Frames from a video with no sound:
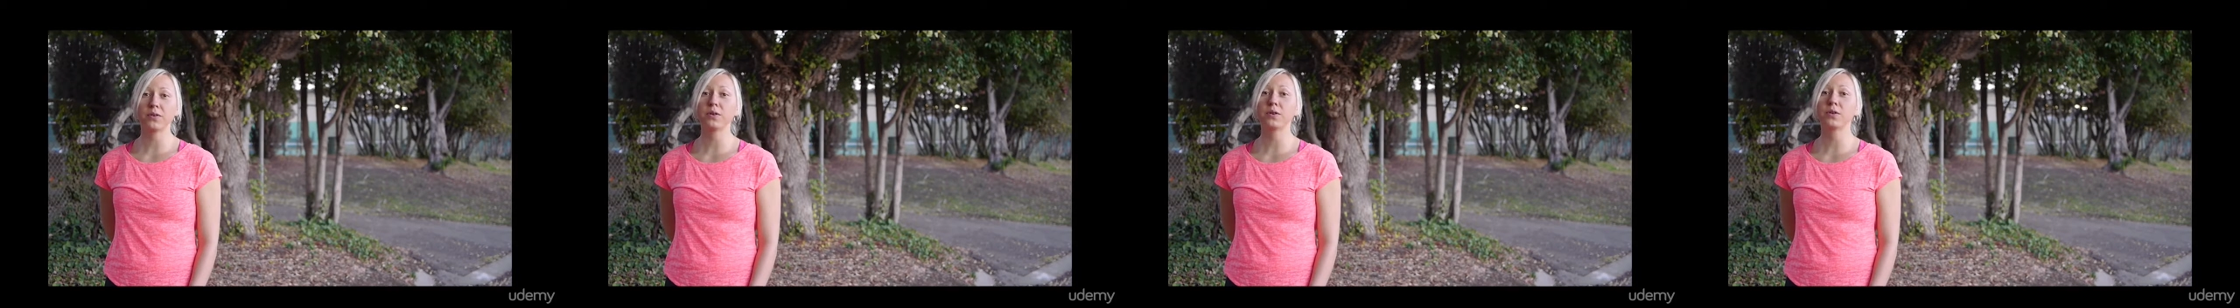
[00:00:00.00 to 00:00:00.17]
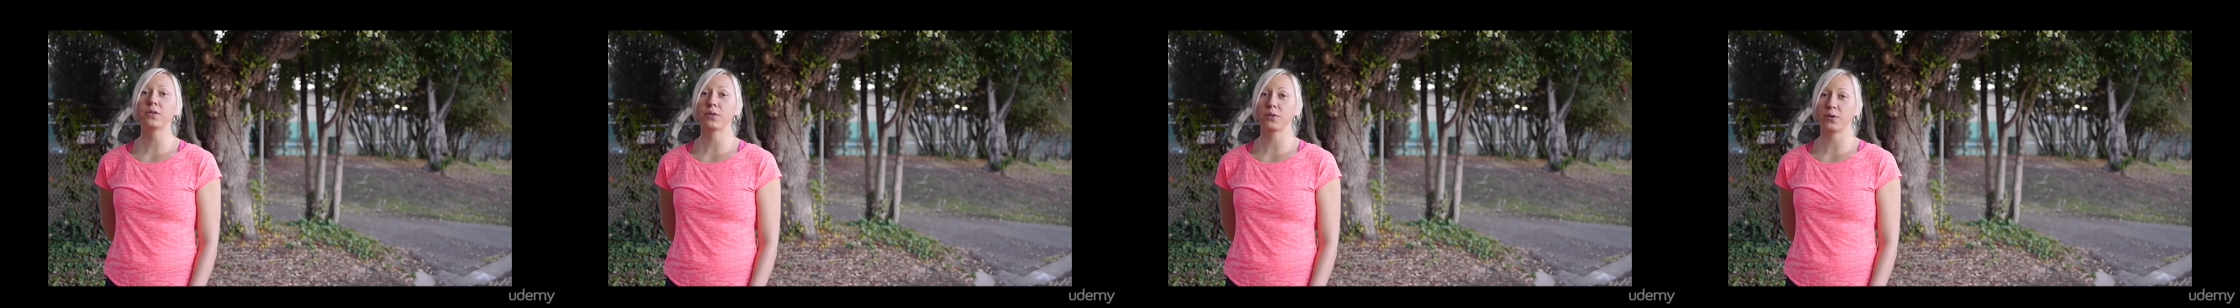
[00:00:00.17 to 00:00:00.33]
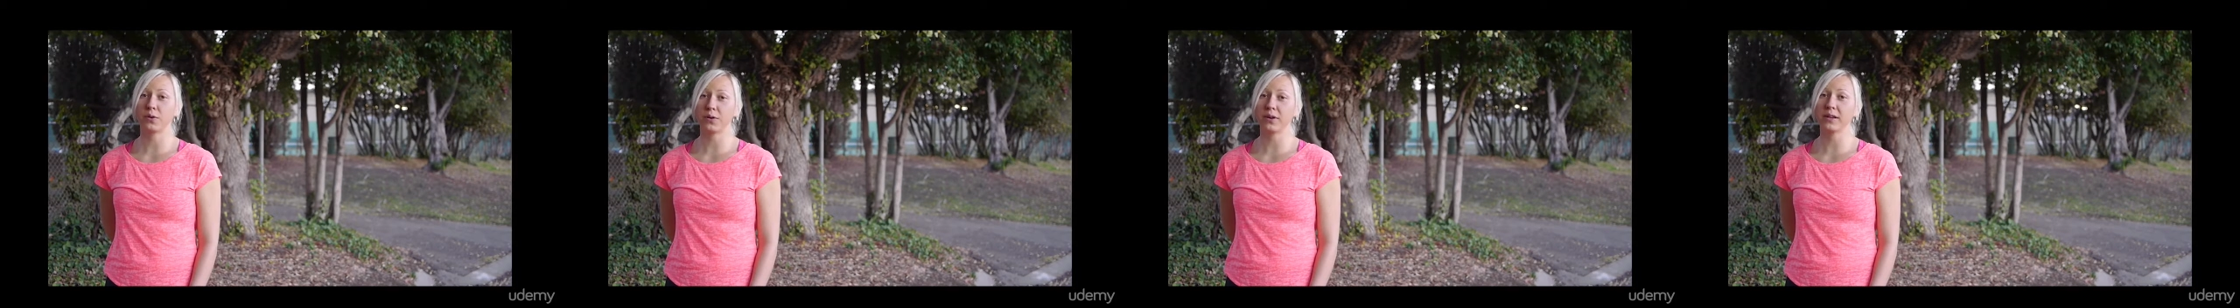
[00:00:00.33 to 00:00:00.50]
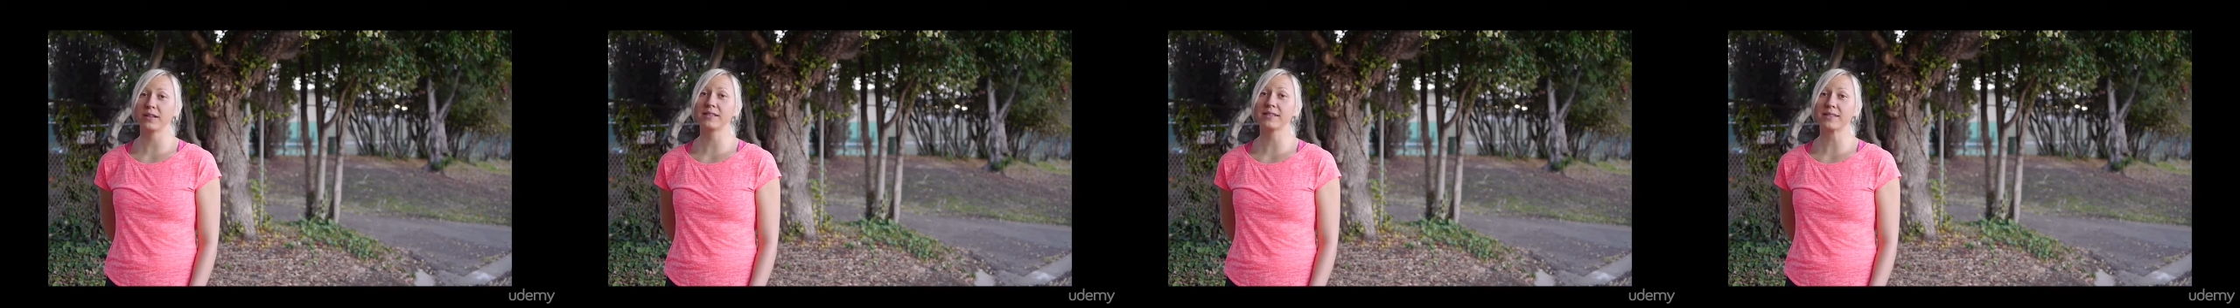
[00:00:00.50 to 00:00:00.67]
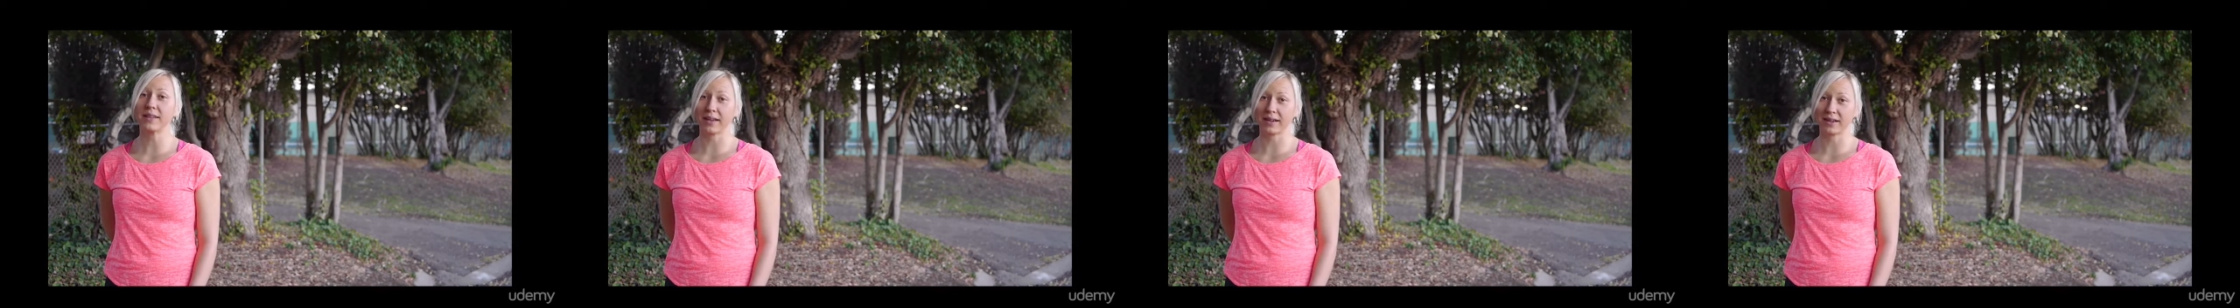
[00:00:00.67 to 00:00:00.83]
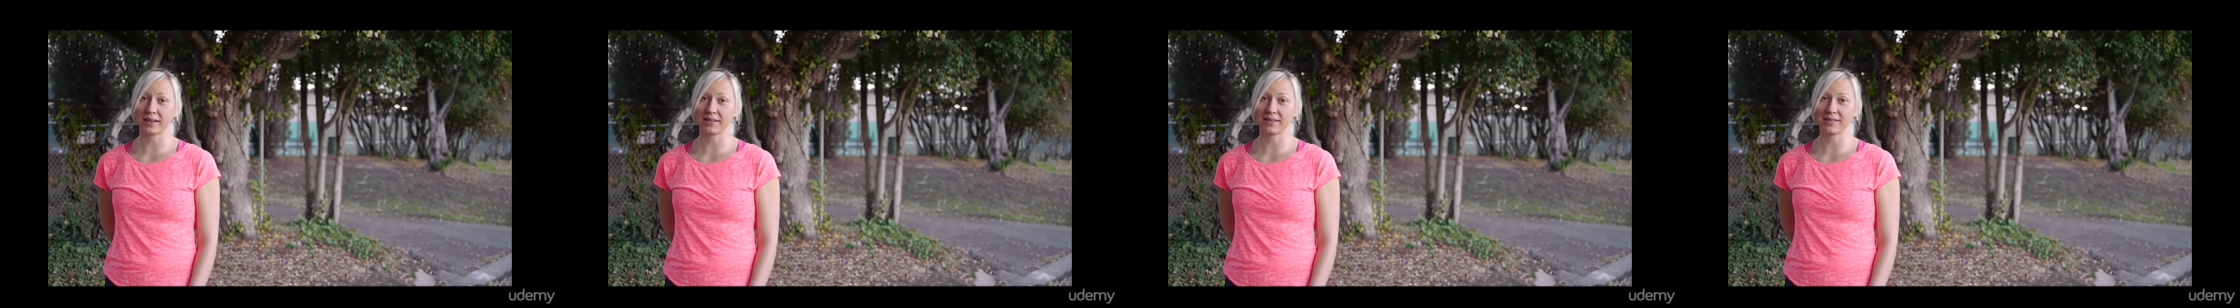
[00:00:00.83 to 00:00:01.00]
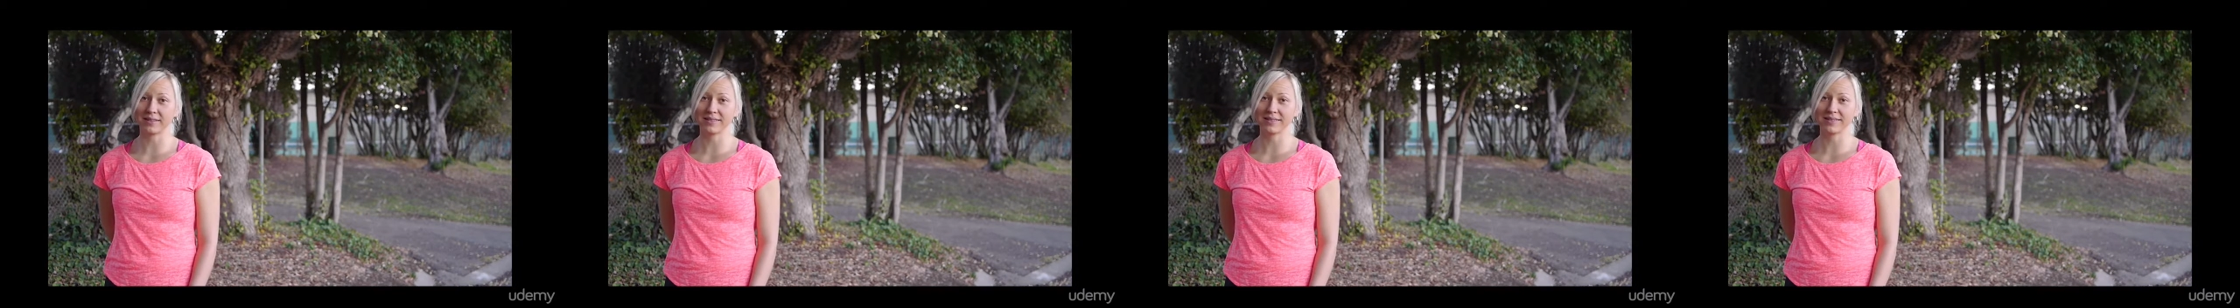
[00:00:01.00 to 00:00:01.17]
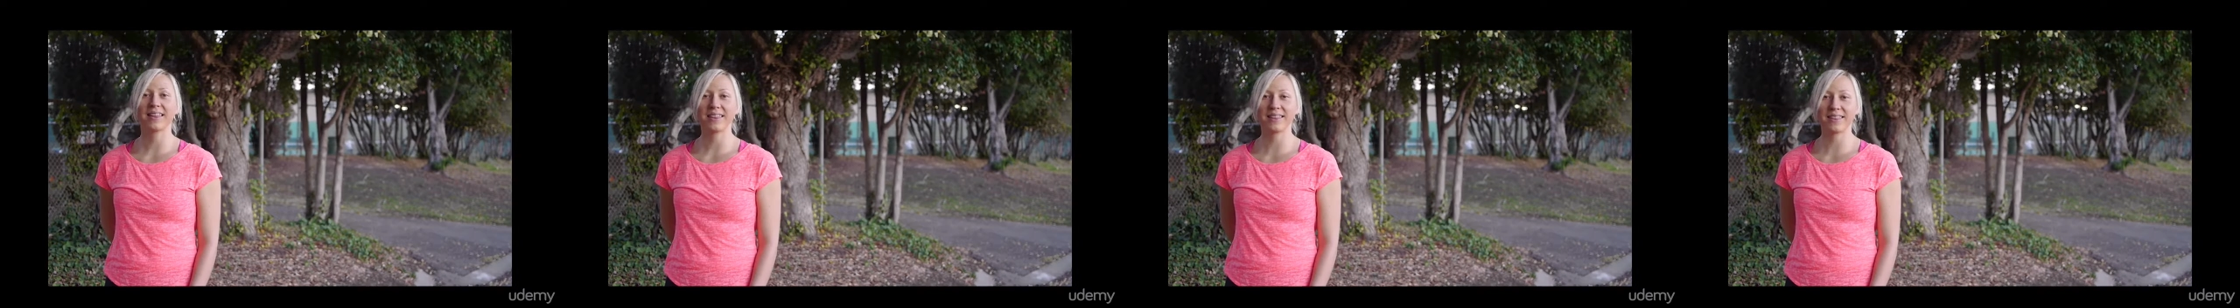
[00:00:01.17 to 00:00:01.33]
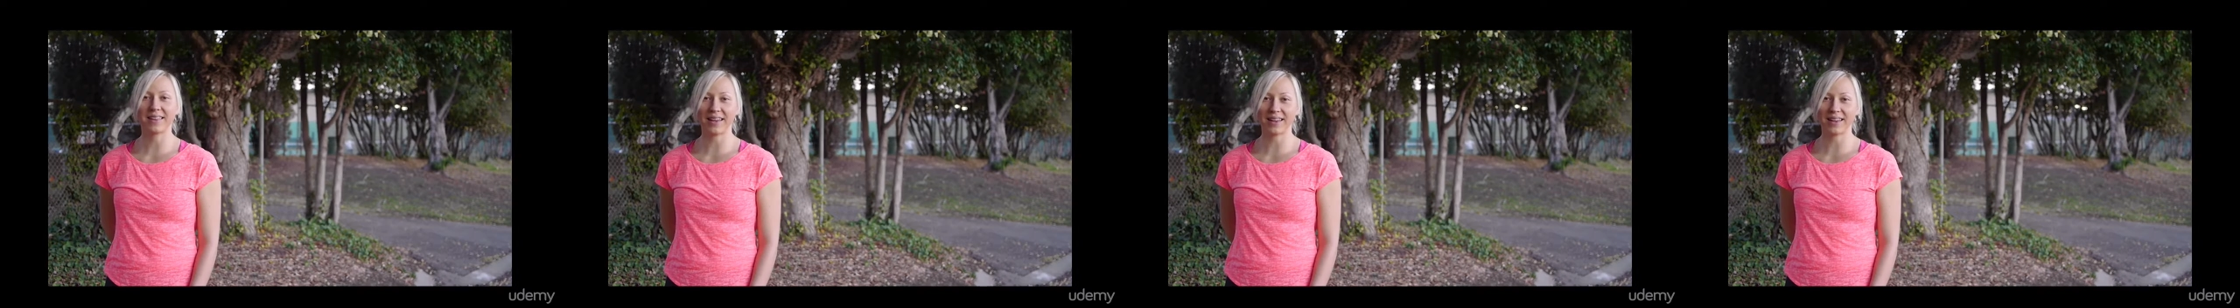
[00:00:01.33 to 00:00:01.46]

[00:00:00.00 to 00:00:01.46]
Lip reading: for 30 seconds.